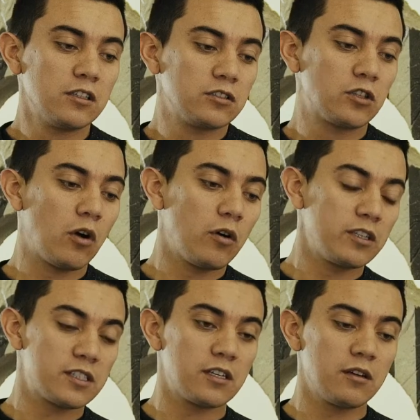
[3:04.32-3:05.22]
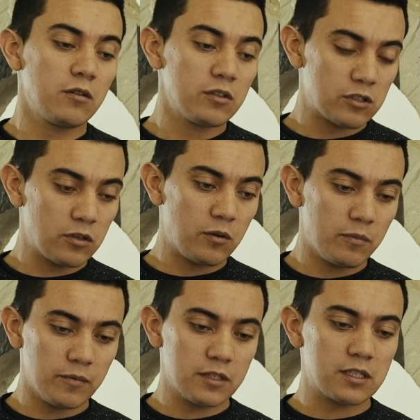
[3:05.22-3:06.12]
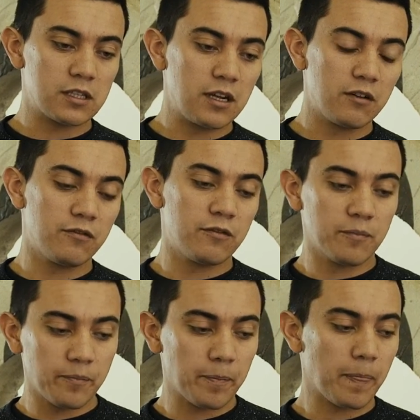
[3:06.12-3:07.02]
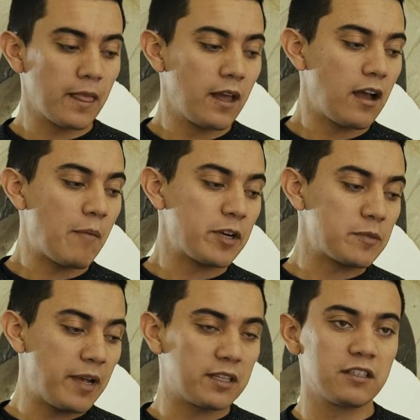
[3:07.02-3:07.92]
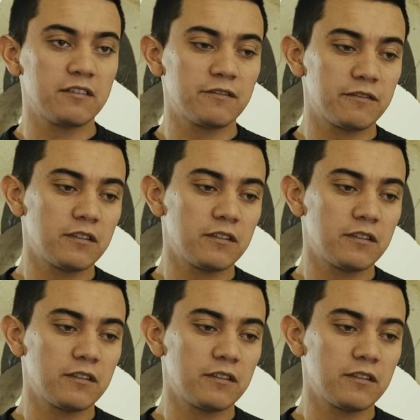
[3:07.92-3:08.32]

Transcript: So it's it's kind of a perspective